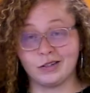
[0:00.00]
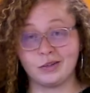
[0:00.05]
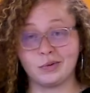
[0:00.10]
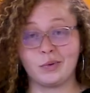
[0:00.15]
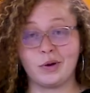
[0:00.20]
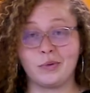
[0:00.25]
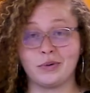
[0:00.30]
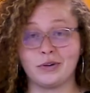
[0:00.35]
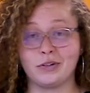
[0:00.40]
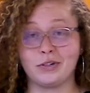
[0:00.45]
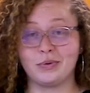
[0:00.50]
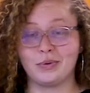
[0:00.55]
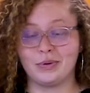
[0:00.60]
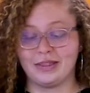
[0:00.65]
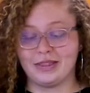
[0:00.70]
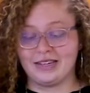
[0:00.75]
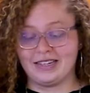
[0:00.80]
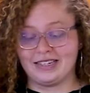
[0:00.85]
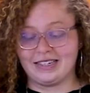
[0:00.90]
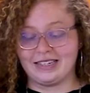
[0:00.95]
is what we're doing
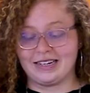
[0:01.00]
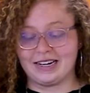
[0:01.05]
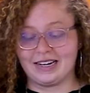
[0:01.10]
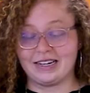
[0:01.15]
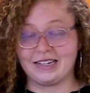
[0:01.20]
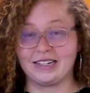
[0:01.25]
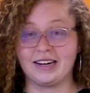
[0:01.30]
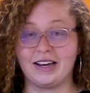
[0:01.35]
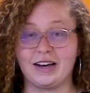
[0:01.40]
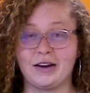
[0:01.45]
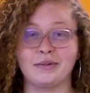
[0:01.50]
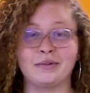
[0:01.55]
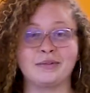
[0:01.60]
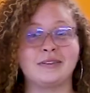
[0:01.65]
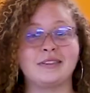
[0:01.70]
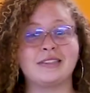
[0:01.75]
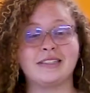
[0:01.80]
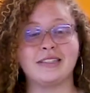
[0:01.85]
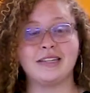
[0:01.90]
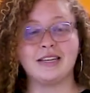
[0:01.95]
these days now
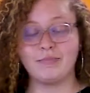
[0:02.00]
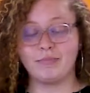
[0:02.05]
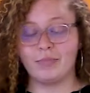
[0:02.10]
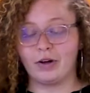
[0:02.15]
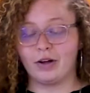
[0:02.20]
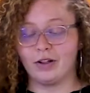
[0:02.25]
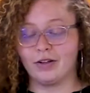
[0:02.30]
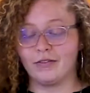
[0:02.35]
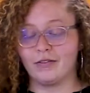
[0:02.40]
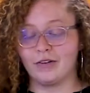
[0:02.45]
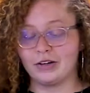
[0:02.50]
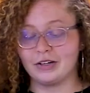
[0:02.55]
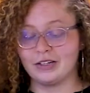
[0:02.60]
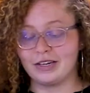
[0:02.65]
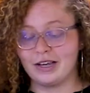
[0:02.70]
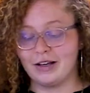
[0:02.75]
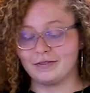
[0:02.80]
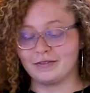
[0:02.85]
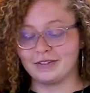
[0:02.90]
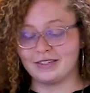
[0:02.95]
to keep all of
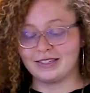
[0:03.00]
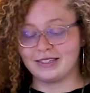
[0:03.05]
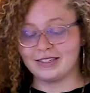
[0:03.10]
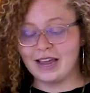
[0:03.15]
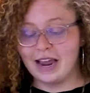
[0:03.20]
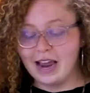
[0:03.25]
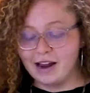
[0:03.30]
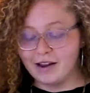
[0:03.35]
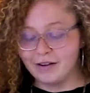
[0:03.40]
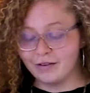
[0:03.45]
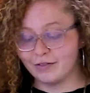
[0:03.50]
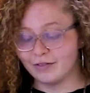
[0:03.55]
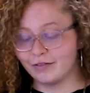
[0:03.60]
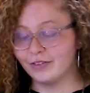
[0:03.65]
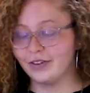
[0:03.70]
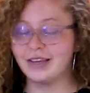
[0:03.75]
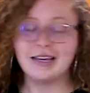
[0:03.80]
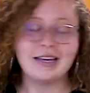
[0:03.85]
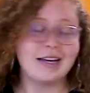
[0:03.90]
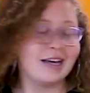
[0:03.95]
ourselves safe,
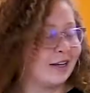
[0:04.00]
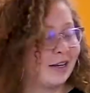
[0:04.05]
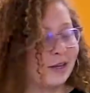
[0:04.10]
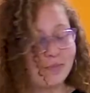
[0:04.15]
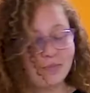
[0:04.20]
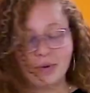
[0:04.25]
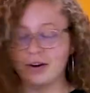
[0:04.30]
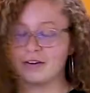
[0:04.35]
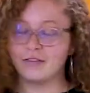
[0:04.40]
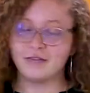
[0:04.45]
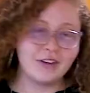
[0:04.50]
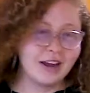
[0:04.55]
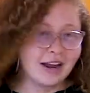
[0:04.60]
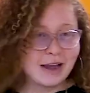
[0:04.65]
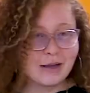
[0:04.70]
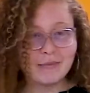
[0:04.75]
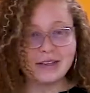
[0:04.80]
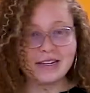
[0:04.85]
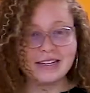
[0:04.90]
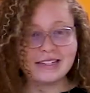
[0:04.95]
keep our
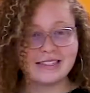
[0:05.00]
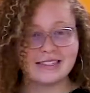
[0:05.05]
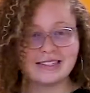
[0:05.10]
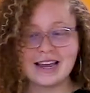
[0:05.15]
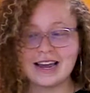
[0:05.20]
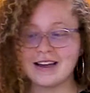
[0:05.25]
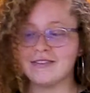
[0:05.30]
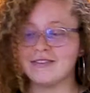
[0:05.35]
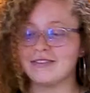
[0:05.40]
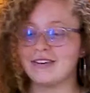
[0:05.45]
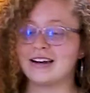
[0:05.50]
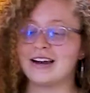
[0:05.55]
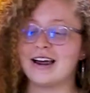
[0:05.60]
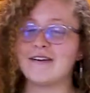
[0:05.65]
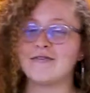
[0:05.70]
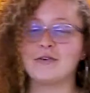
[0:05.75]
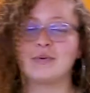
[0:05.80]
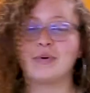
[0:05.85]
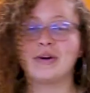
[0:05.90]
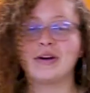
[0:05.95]
families safe, and
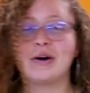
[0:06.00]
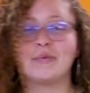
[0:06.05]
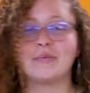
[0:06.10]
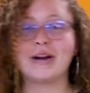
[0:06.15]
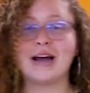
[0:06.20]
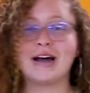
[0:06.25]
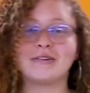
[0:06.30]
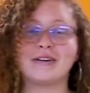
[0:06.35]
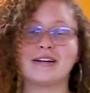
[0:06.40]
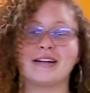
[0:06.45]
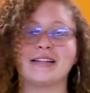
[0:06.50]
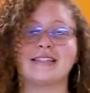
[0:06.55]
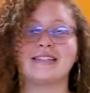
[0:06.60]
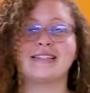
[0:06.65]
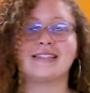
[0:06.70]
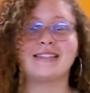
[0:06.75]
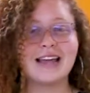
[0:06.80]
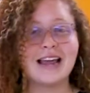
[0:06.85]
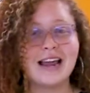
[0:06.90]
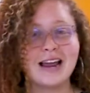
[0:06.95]
everyone around us
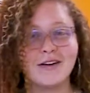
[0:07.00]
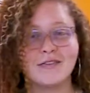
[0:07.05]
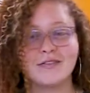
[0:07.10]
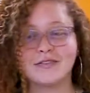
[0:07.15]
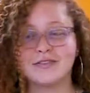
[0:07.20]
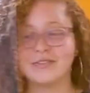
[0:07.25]
safe.